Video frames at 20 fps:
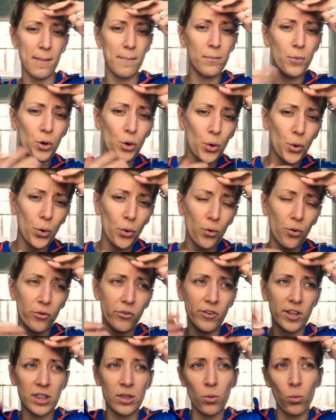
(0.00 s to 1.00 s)

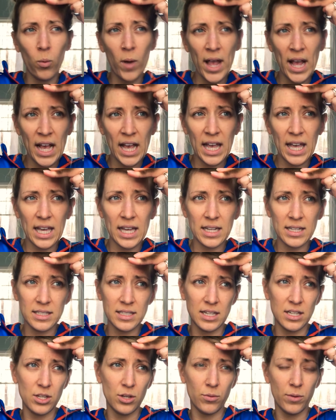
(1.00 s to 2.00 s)
move in the wind,
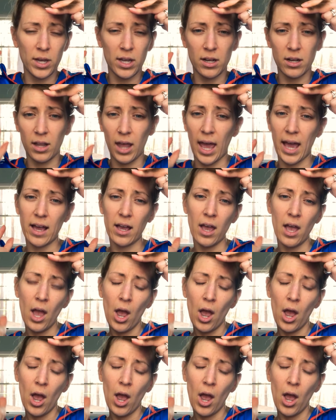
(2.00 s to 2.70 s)
and you can like